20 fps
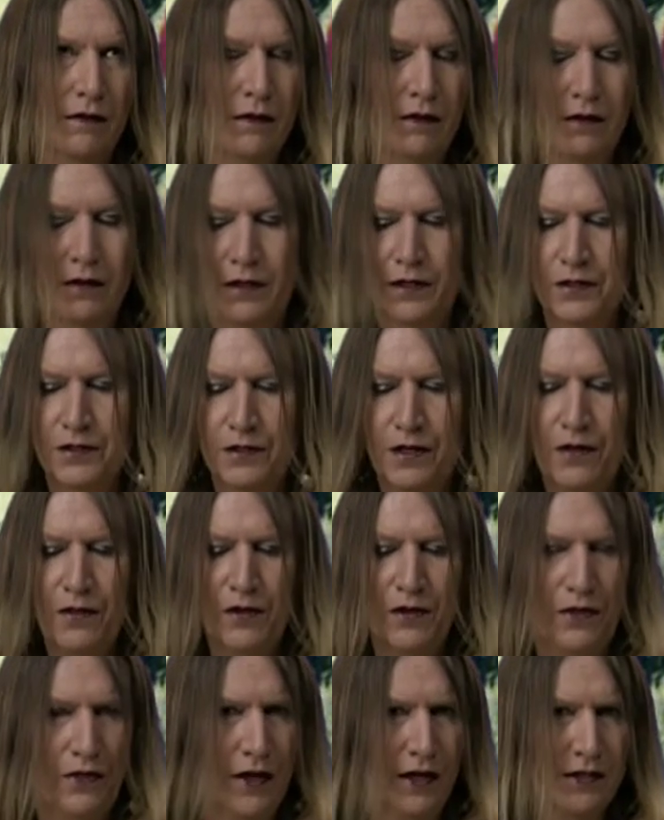there's
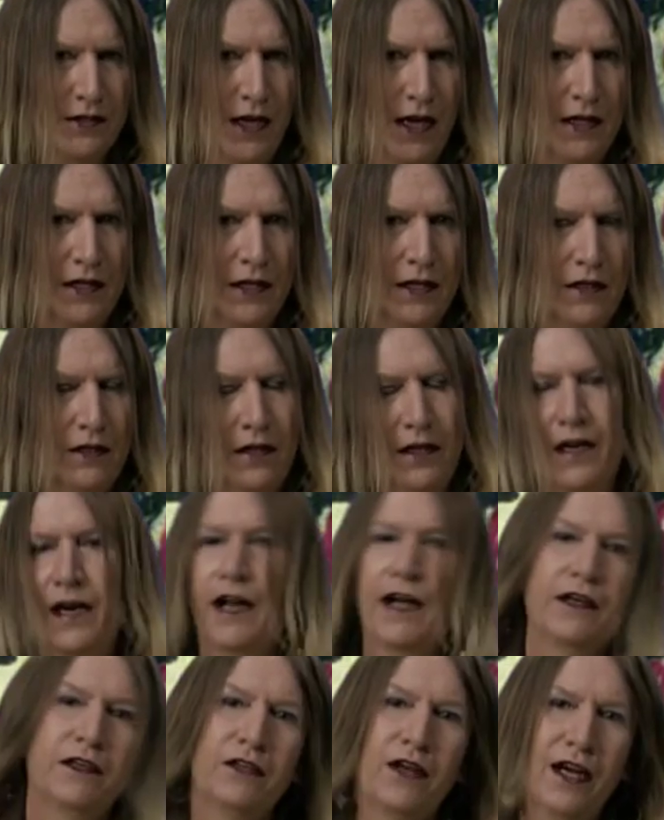other things on the internet.
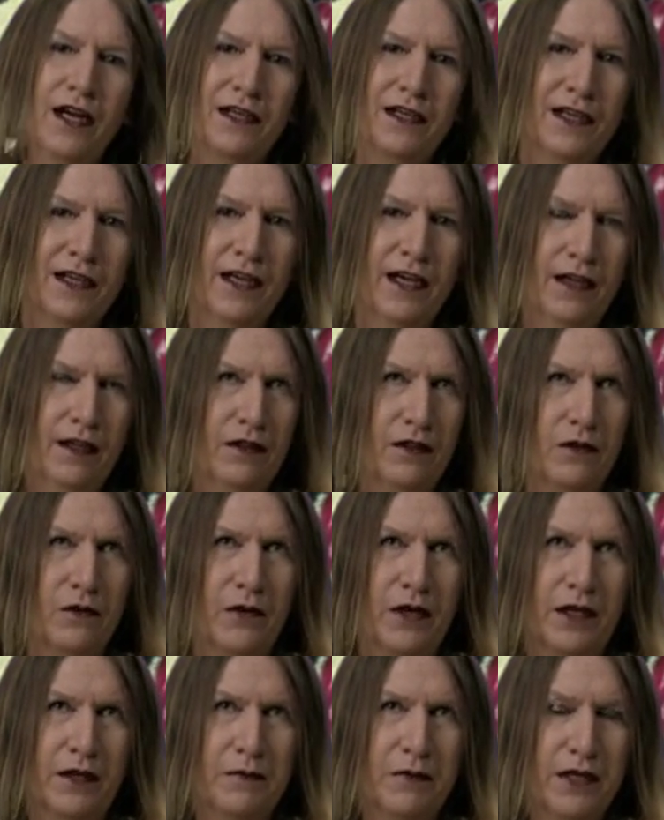I tried to get the
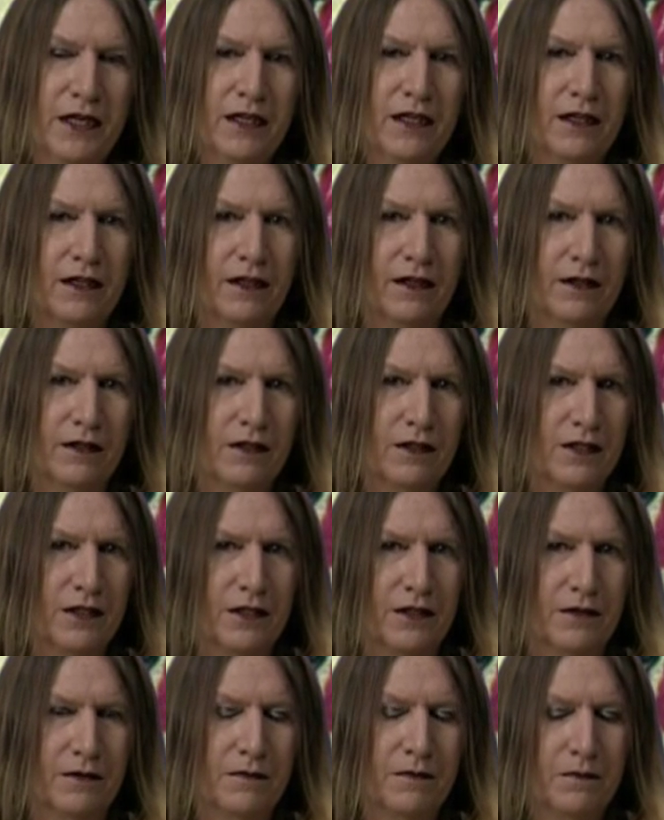Wikipedia
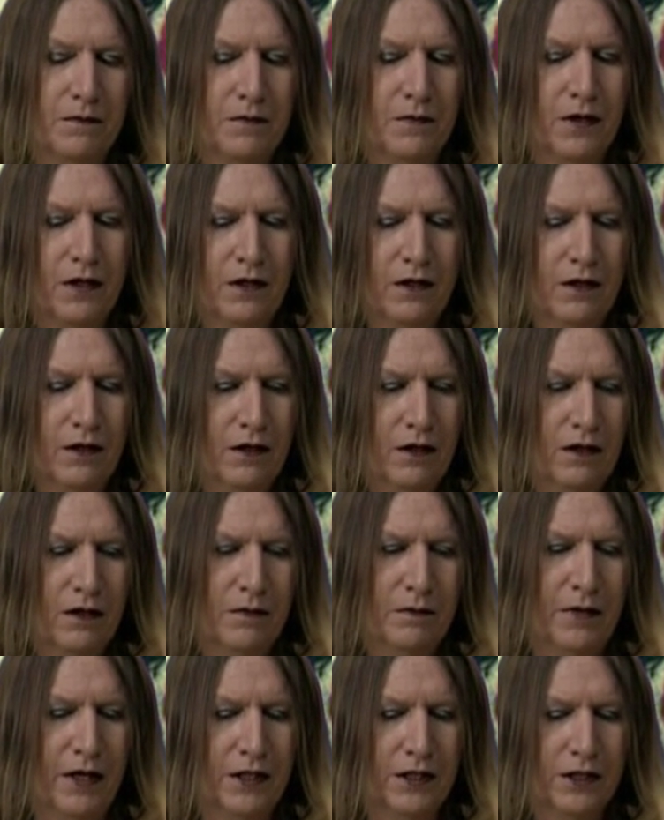to
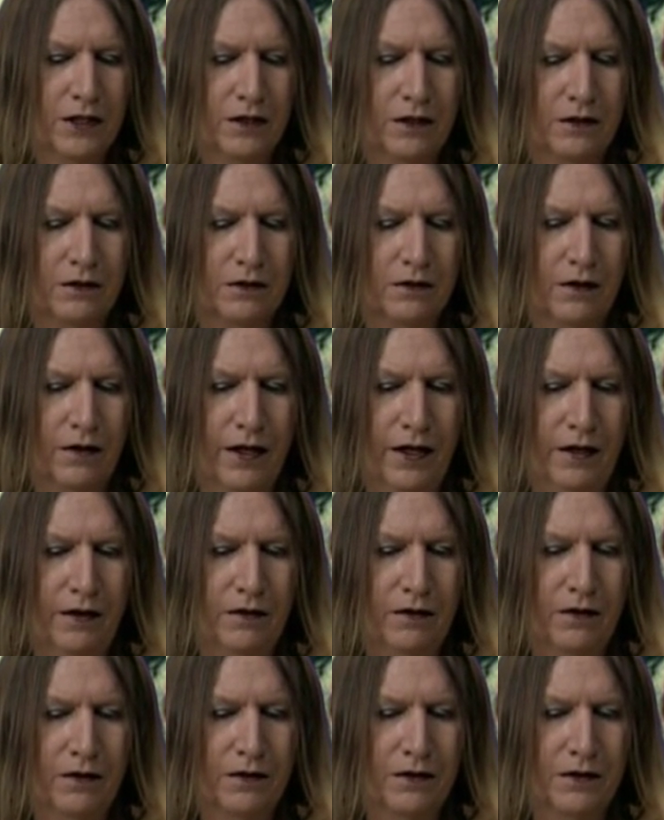mention that
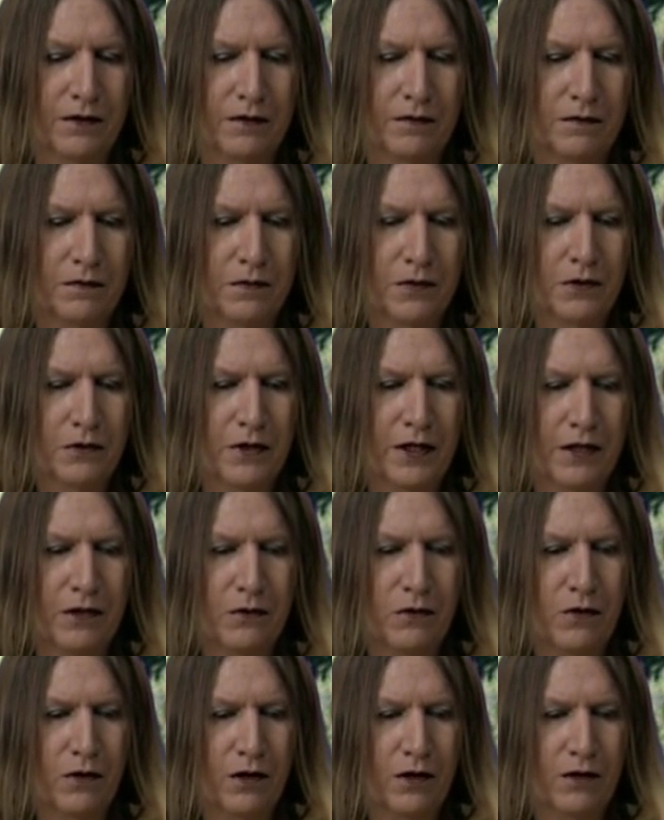the
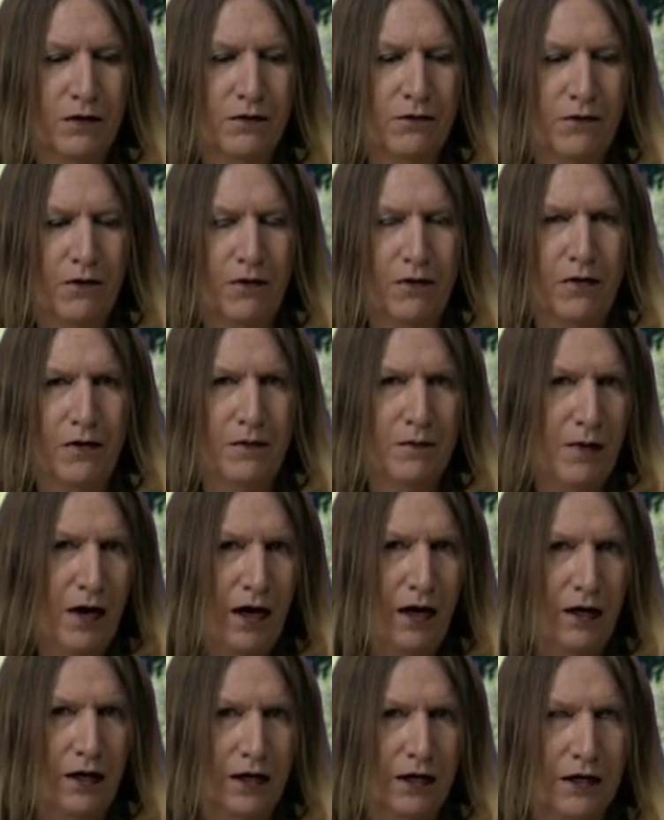Greek word for the
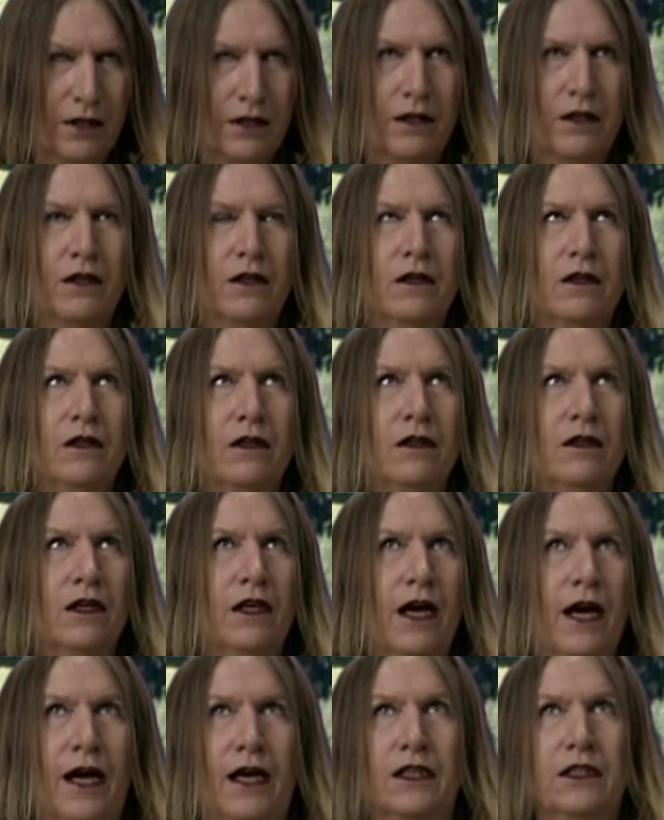mark
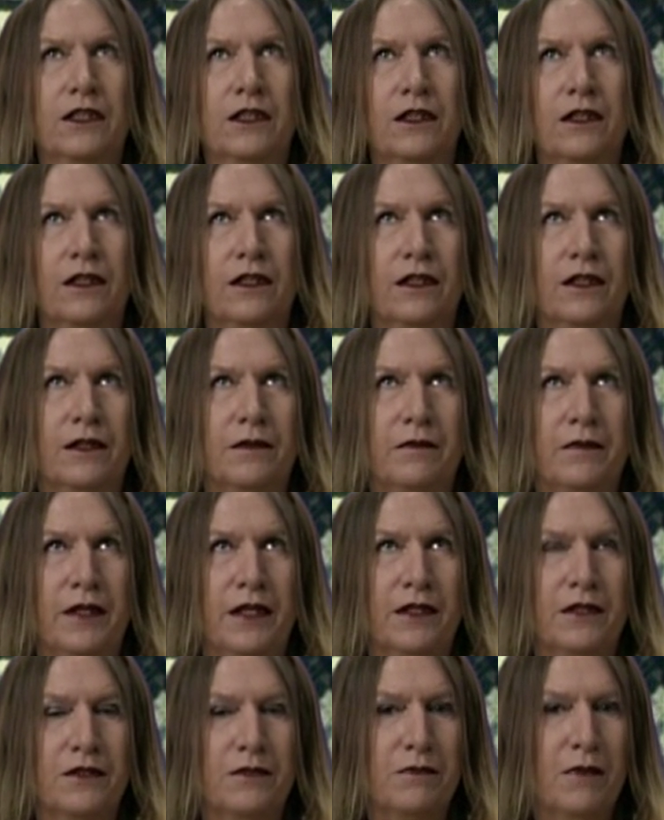actually
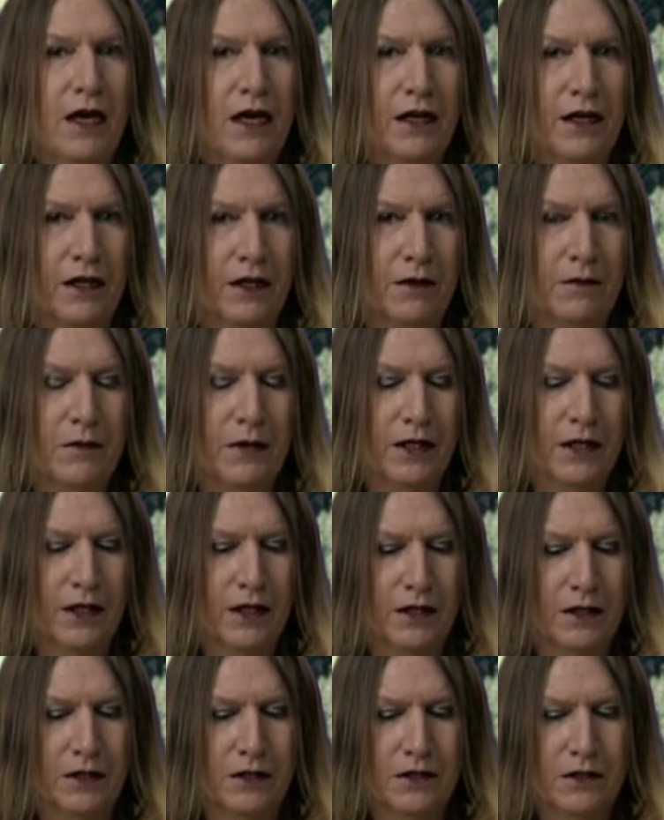means money,
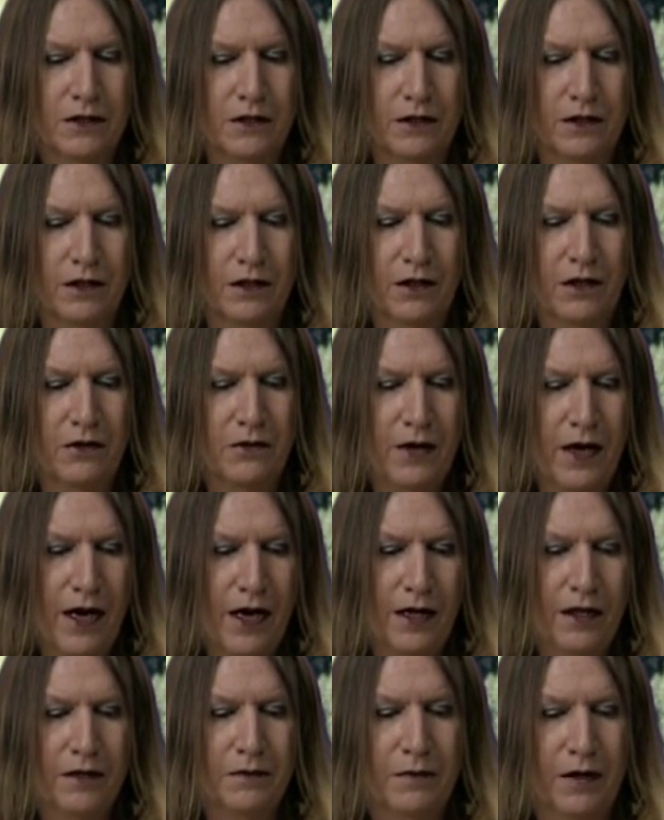because
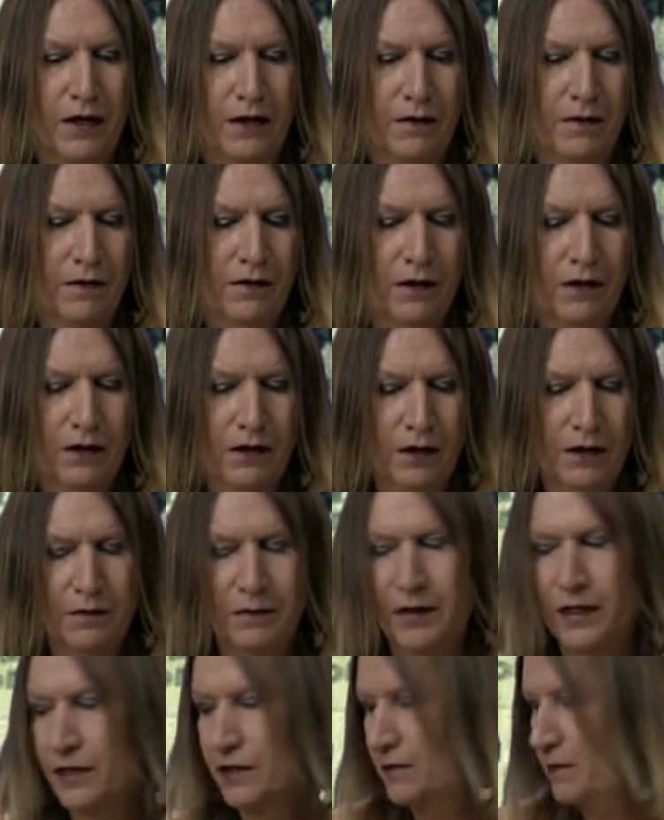charagma
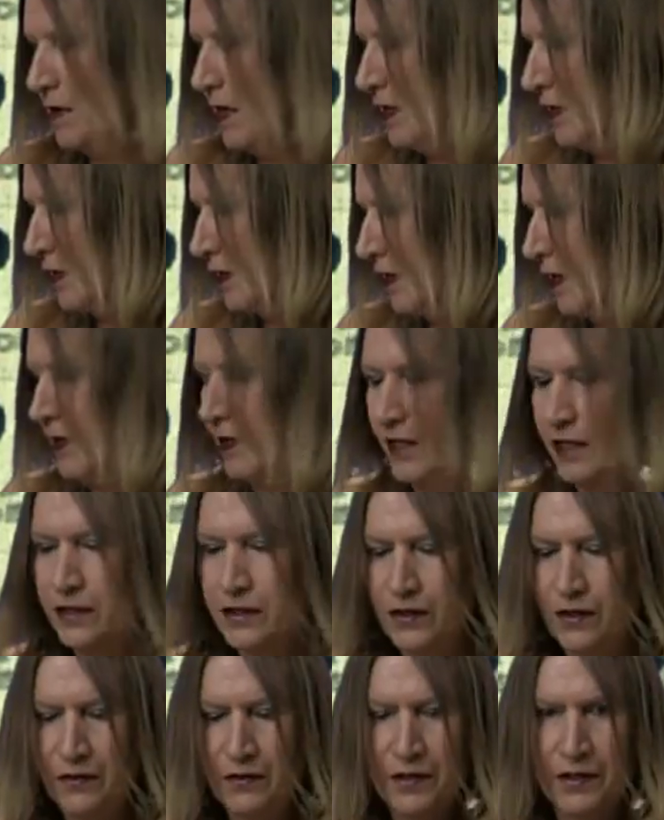means money, like I
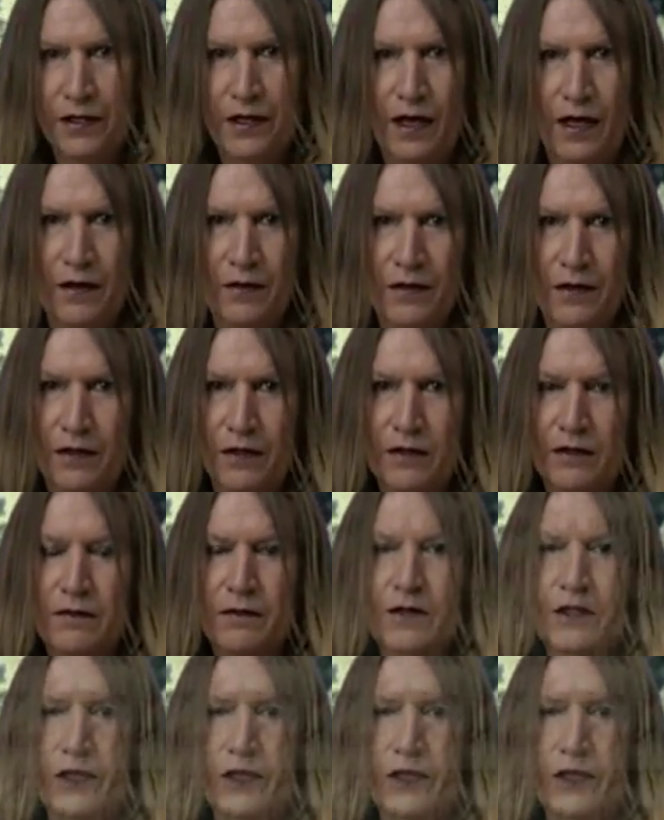showed you on the